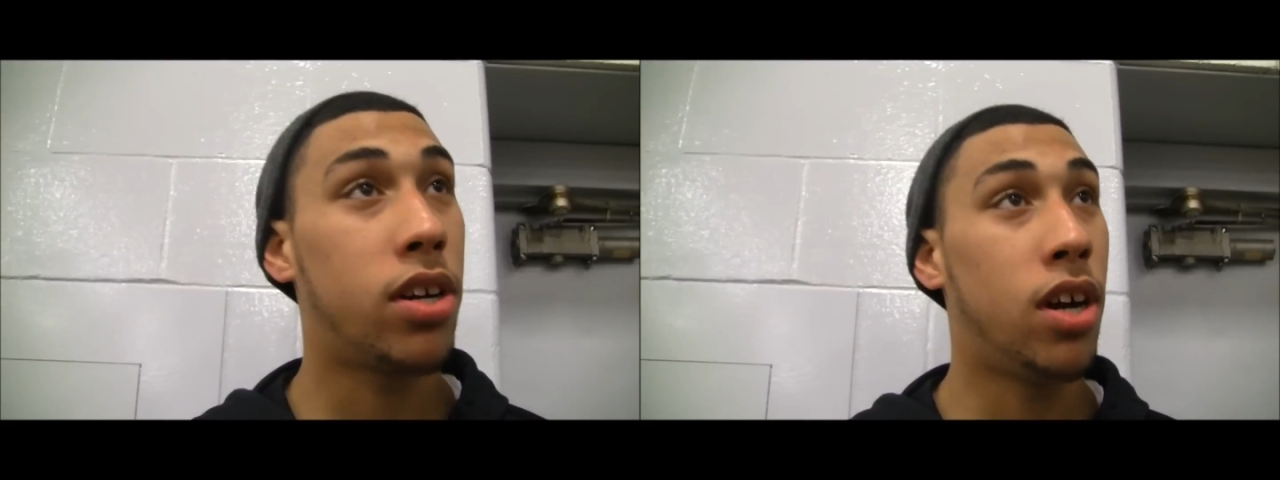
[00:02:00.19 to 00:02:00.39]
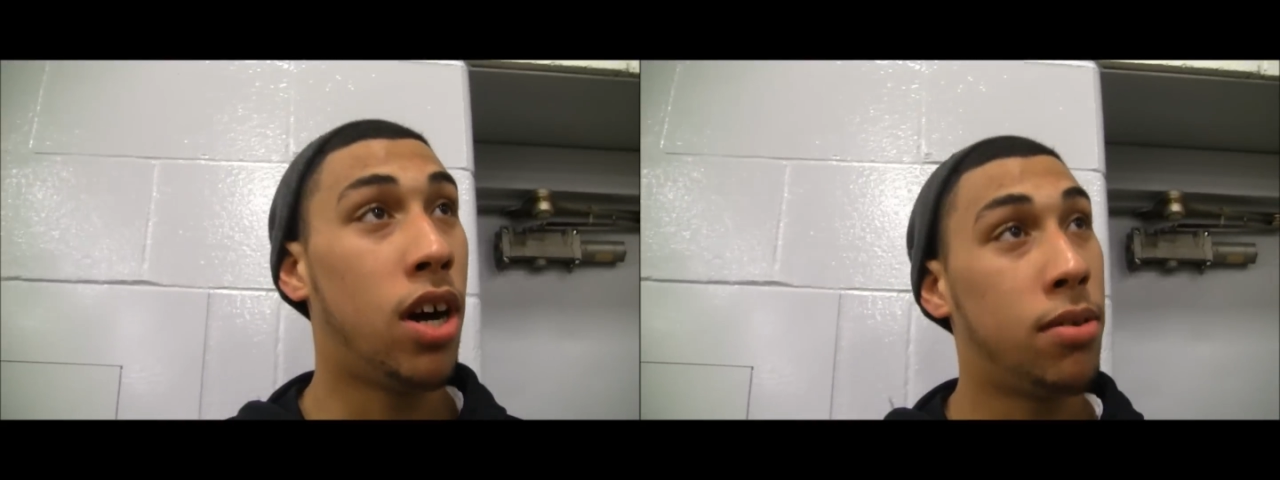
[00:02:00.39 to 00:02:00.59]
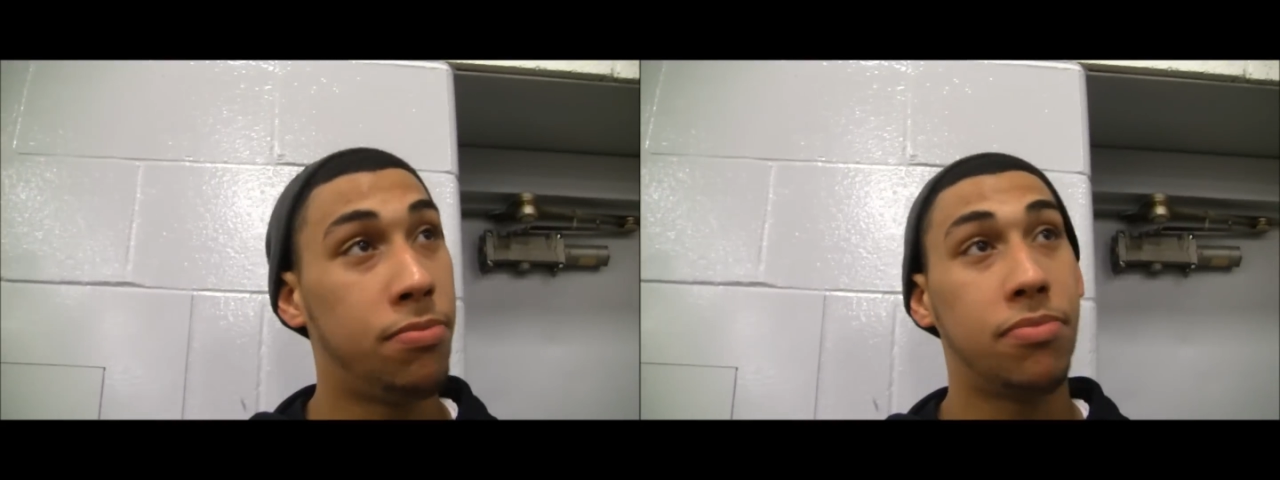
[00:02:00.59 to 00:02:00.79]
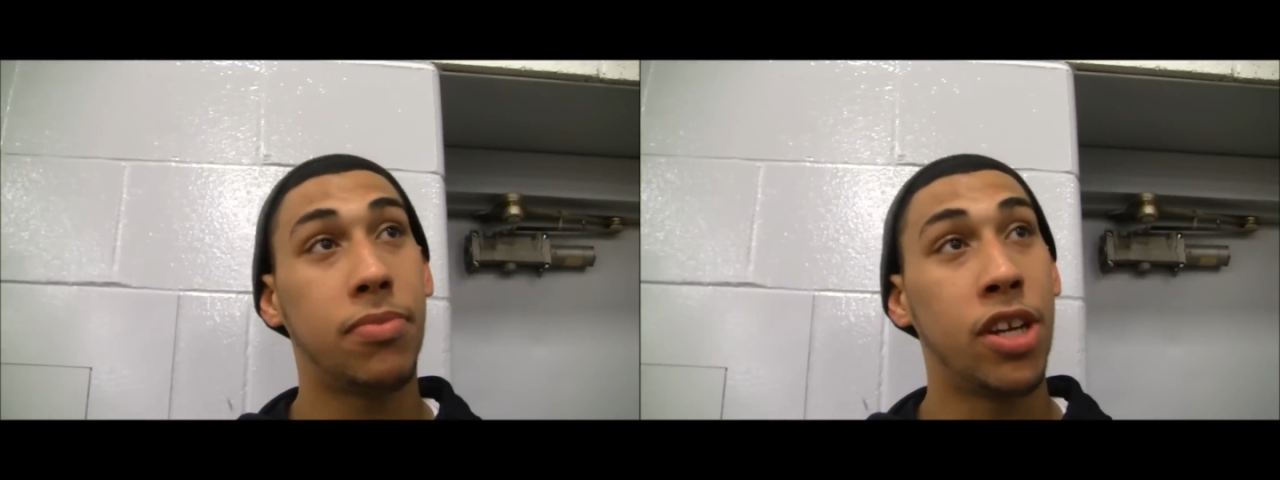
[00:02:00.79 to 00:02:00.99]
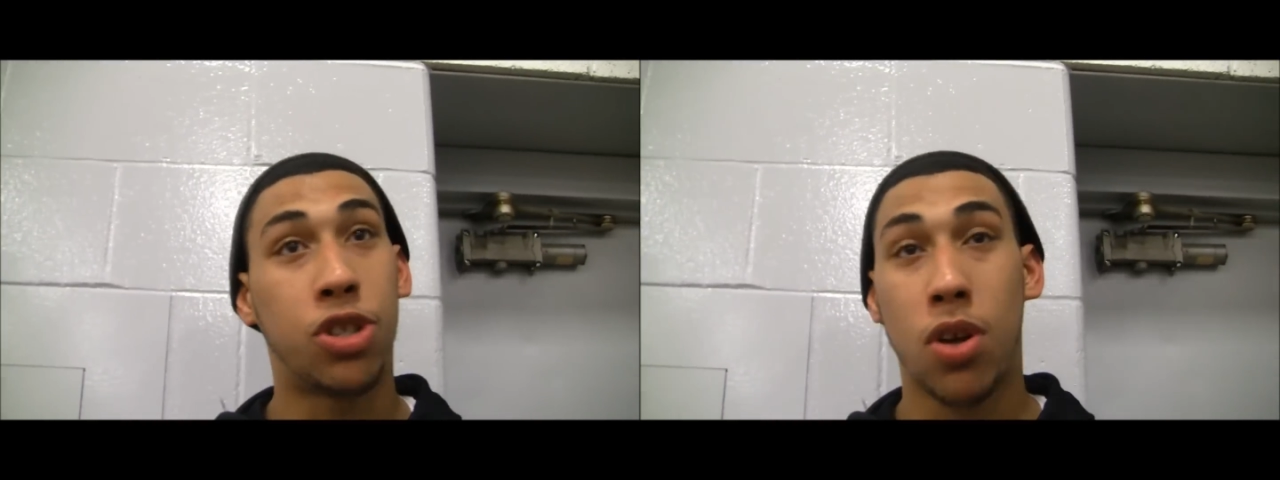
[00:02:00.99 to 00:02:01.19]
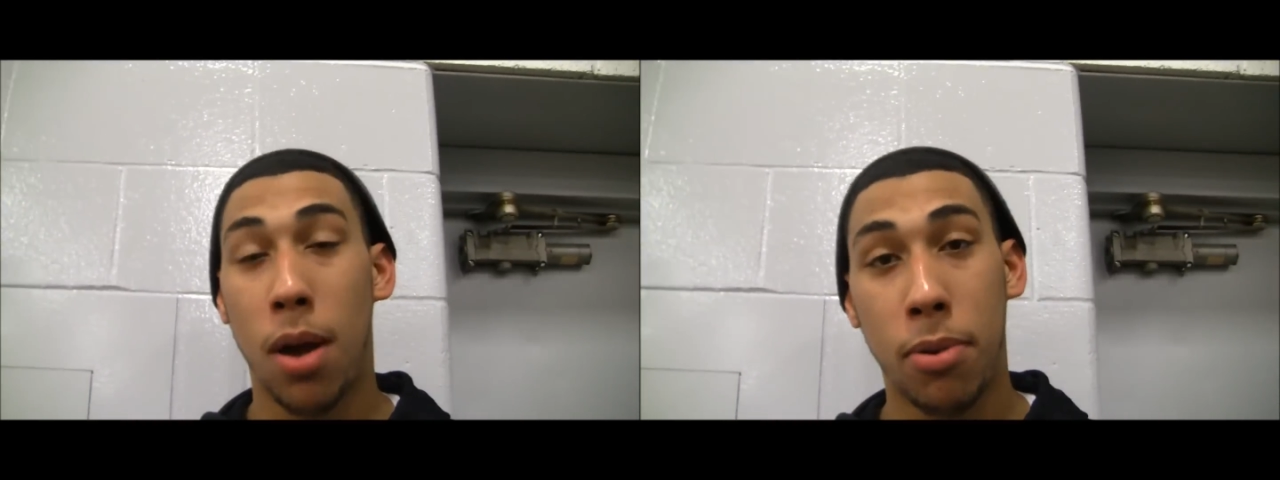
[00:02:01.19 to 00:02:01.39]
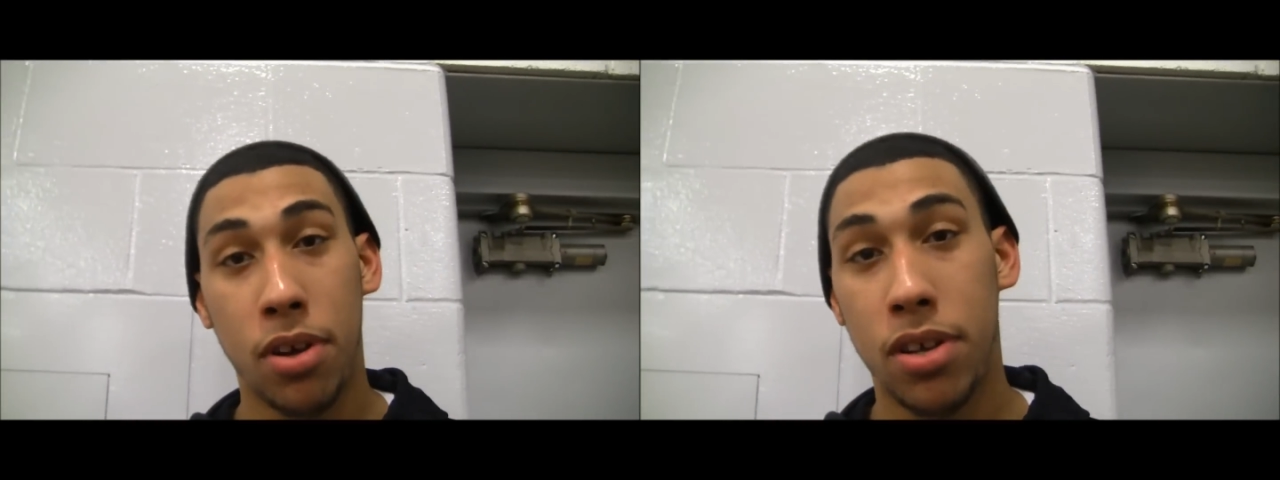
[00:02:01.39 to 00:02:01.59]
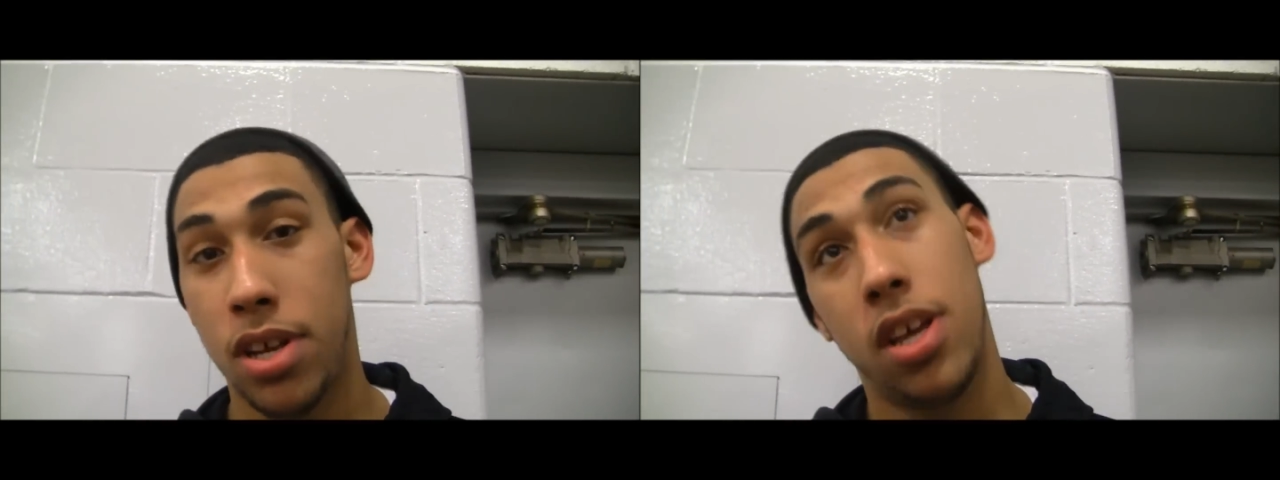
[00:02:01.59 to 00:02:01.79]
in
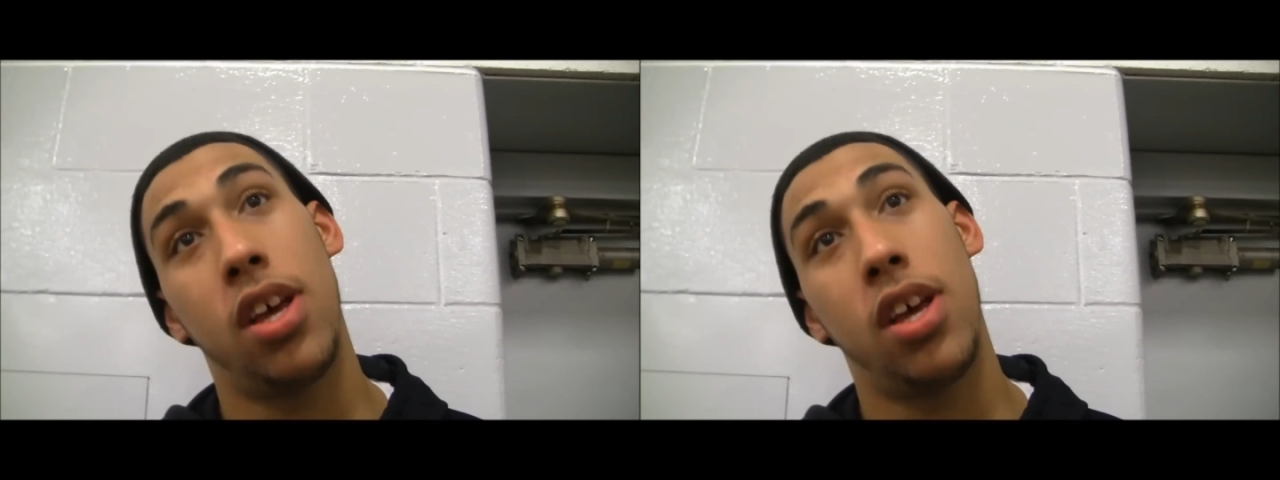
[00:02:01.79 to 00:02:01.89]
trouble,